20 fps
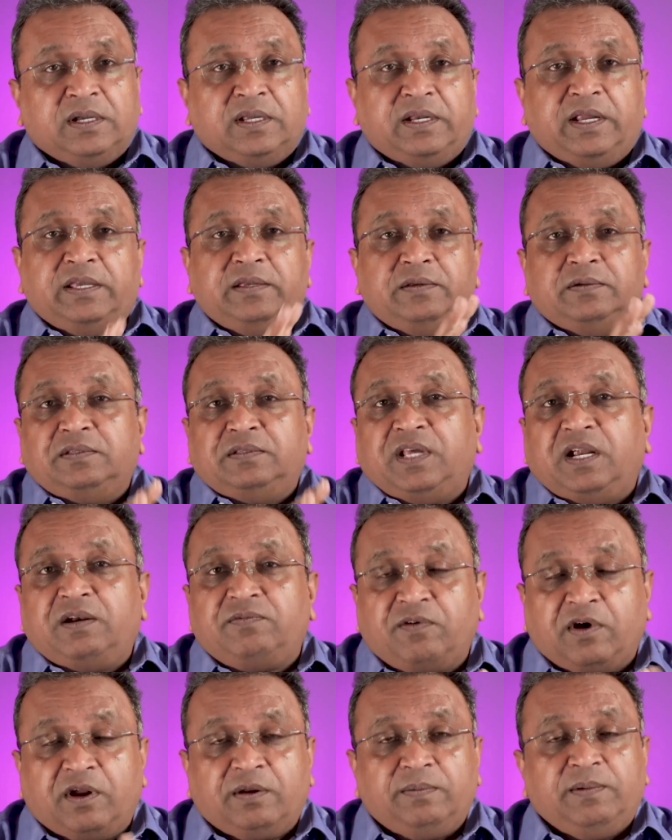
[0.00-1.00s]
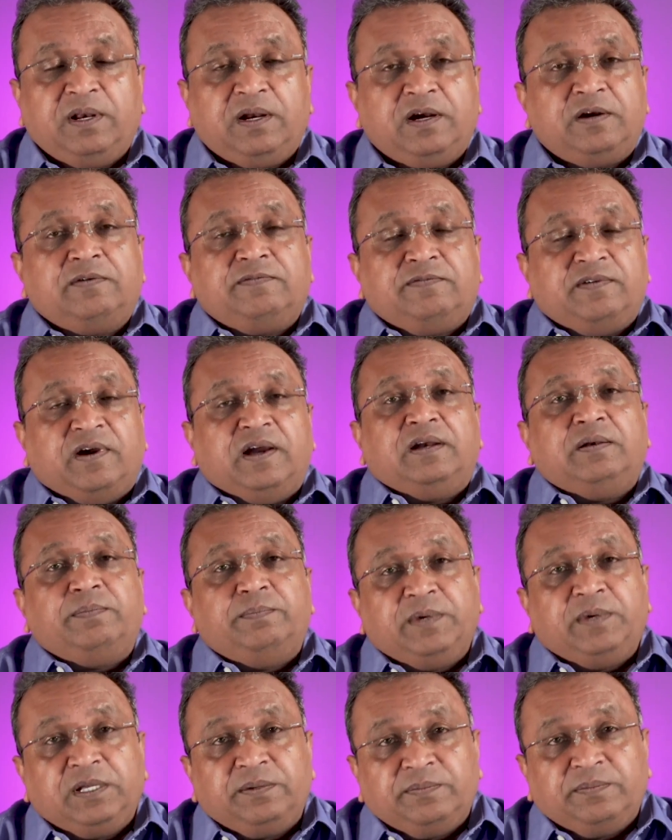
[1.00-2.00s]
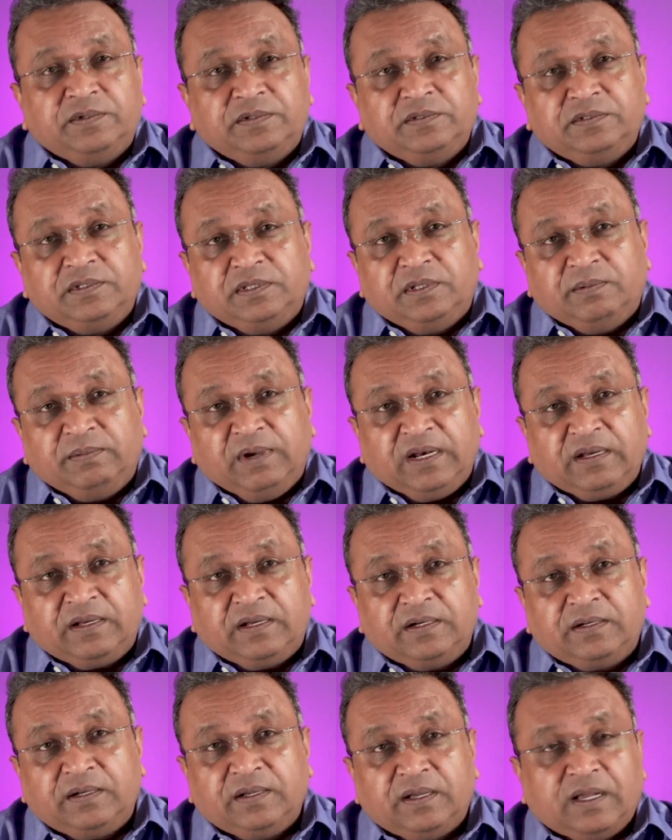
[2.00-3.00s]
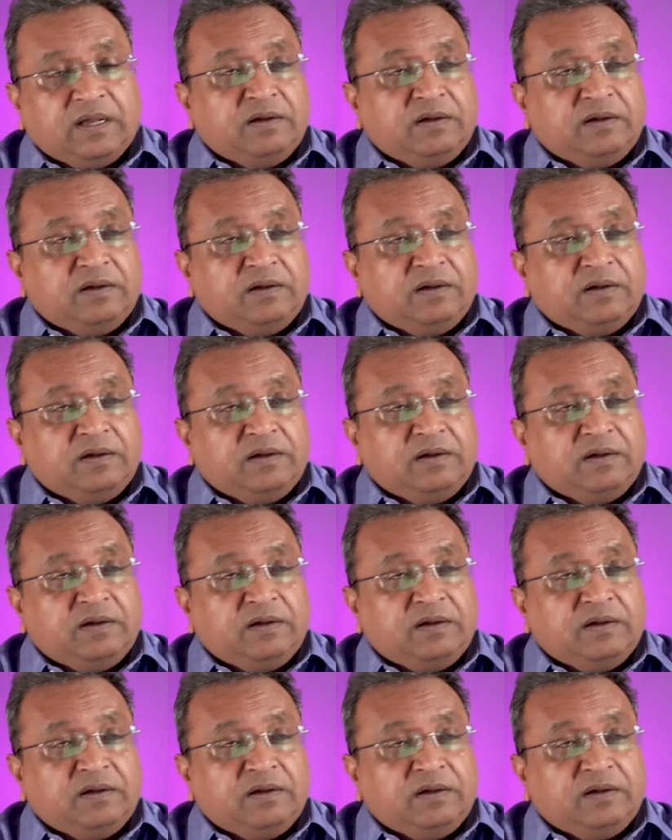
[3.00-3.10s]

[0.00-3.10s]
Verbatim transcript: and I use that formula to find big moves in the market.